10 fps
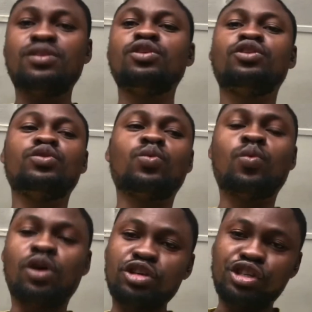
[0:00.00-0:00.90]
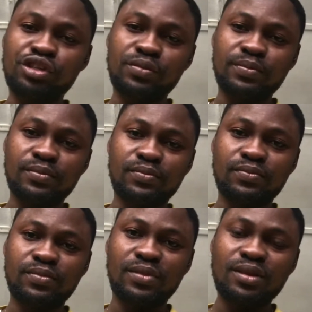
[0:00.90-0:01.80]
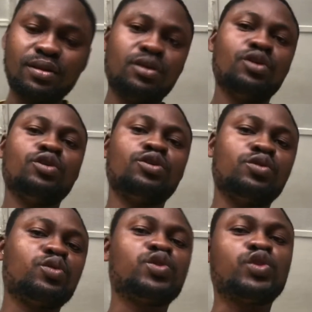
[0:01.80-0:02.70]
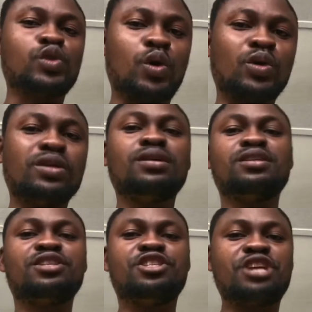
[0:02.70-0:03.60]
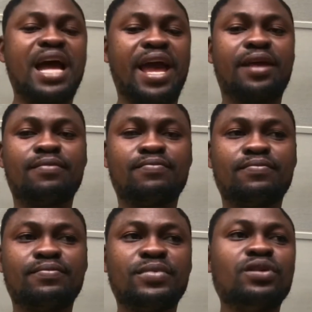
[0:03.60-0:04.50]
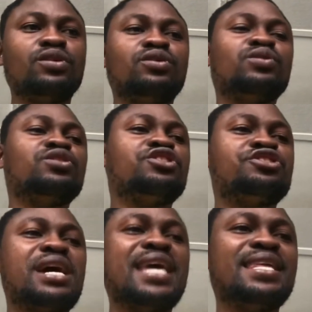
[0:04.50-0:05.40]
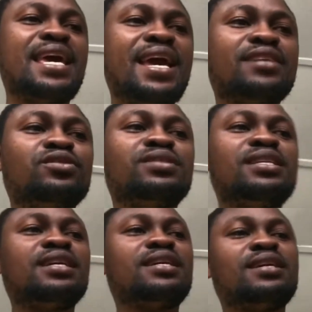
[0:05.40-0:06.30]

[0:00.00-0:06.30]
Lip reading: You wash, you sun dry. You dry the eggs. You take